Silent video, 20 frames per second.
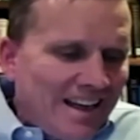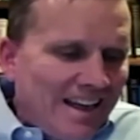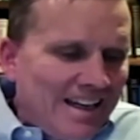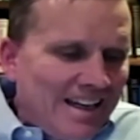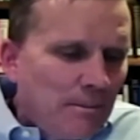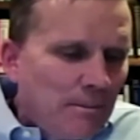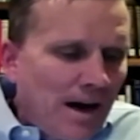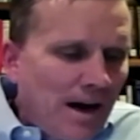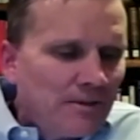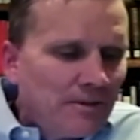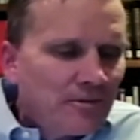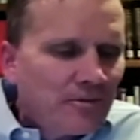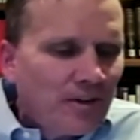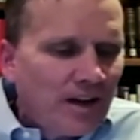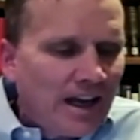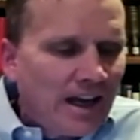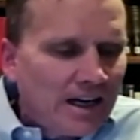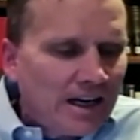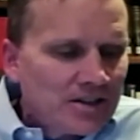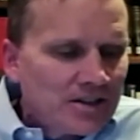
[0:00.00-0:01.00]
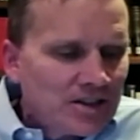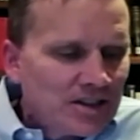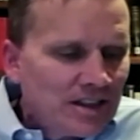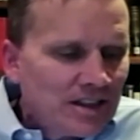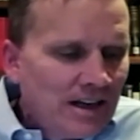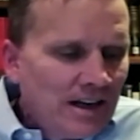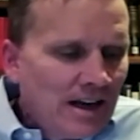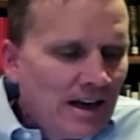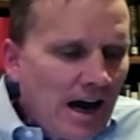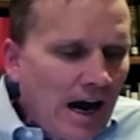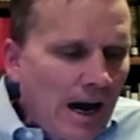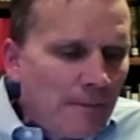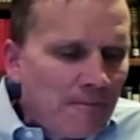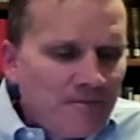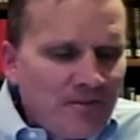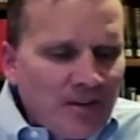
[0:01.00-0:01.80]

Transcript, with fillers: and in my flesh I'm